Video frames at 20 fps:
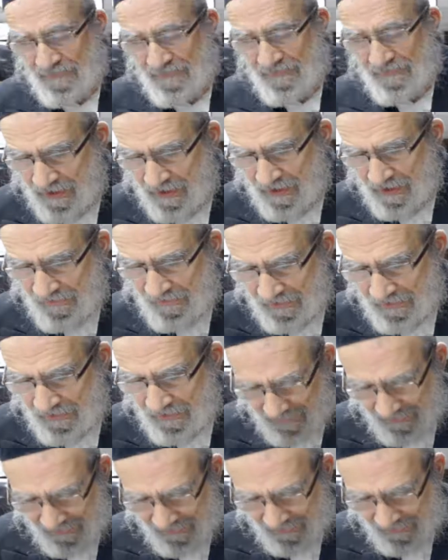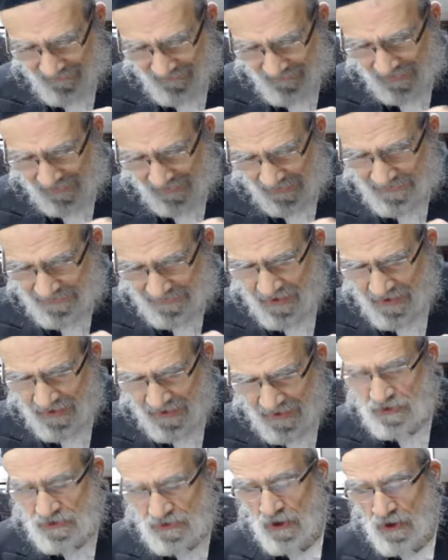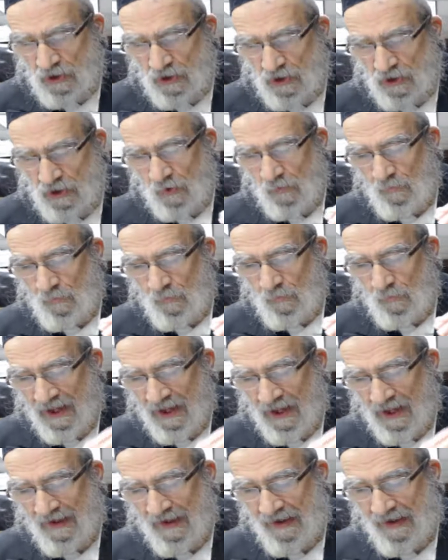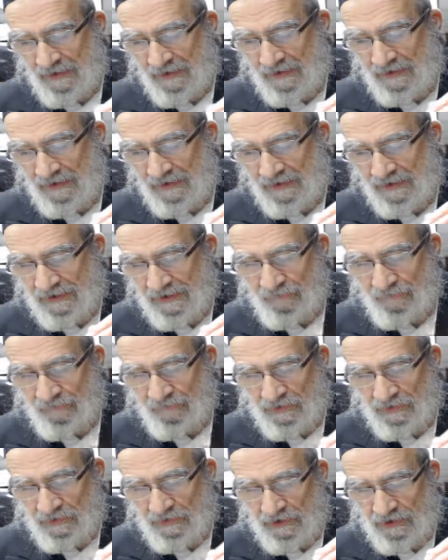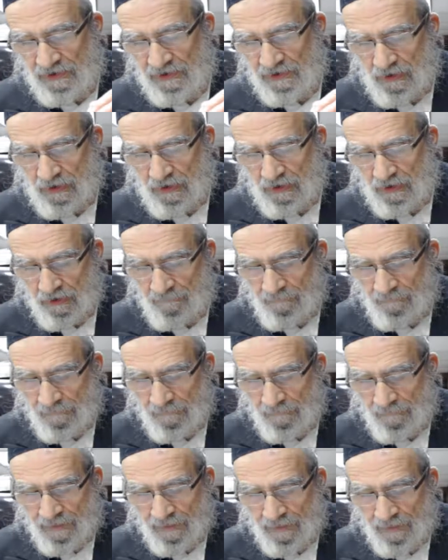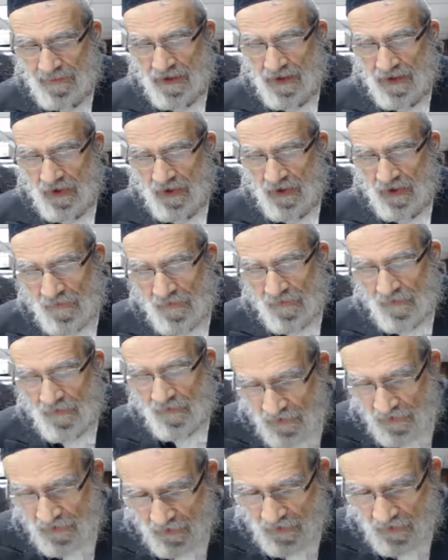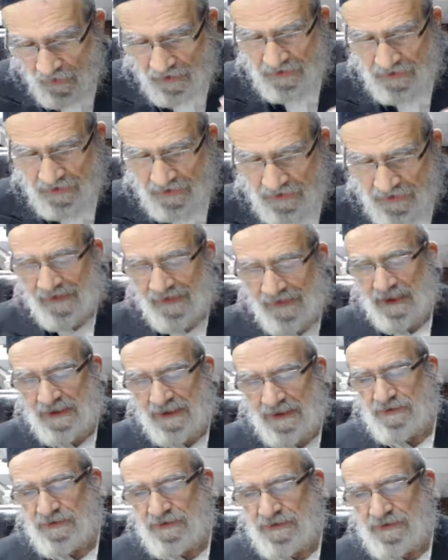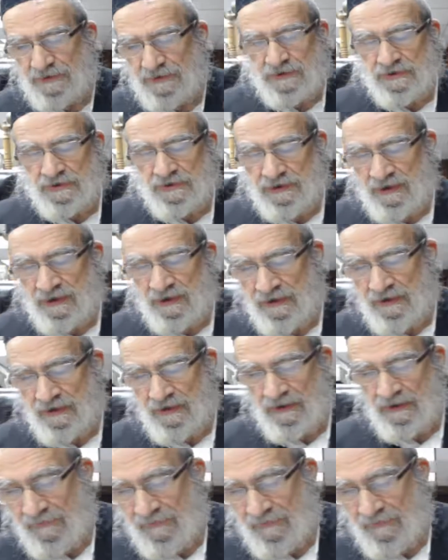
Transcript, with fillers: There, at that stage, we have the union for Nidiyah of the oil itself that's mislabish in the